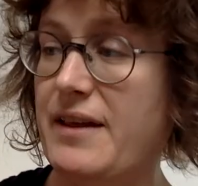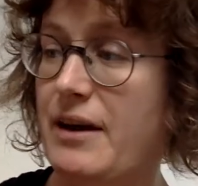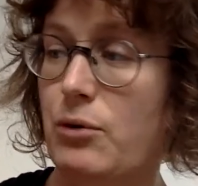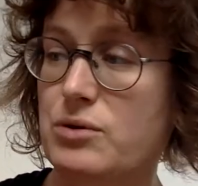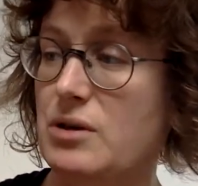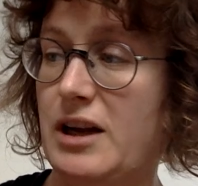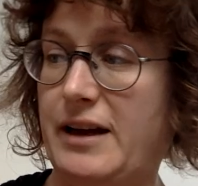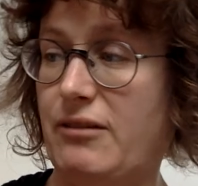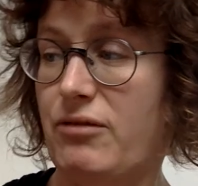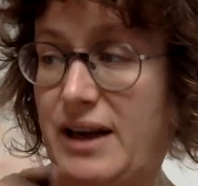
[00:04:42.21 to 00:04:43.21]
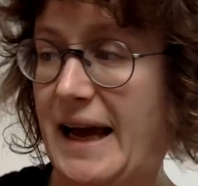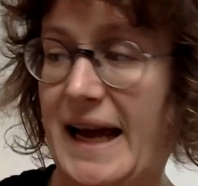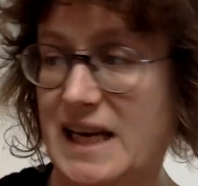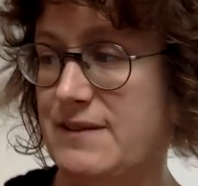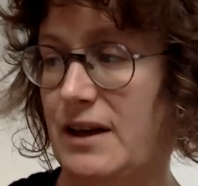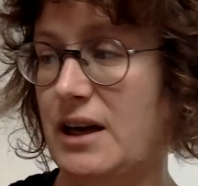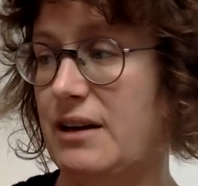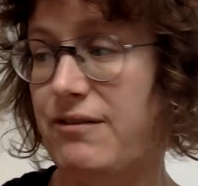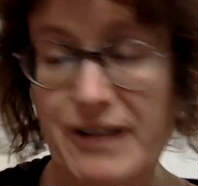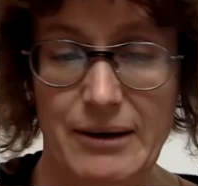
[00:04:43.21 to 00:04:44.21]
they're also like really active in kind
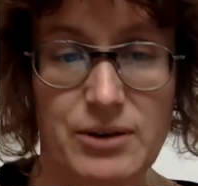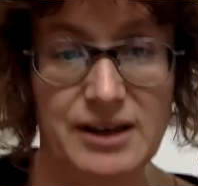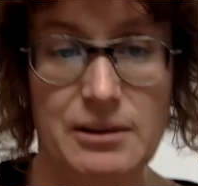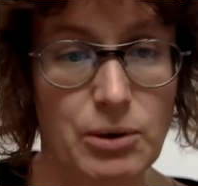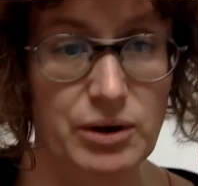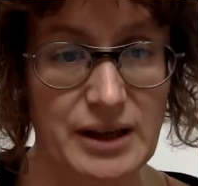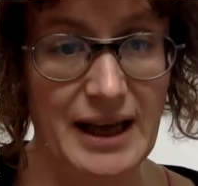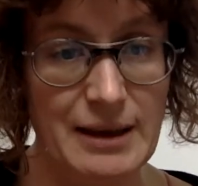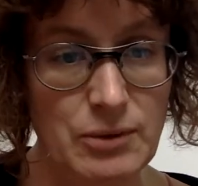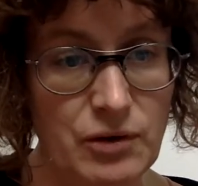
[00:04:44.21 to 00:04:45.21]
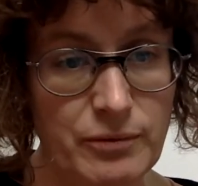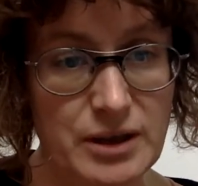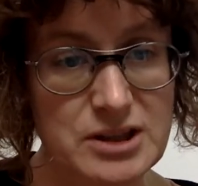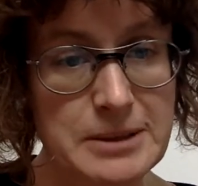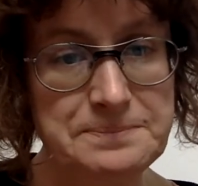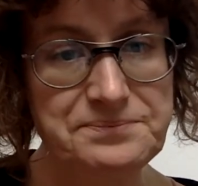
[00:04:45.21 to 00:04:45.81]
of founding the modern gay movement.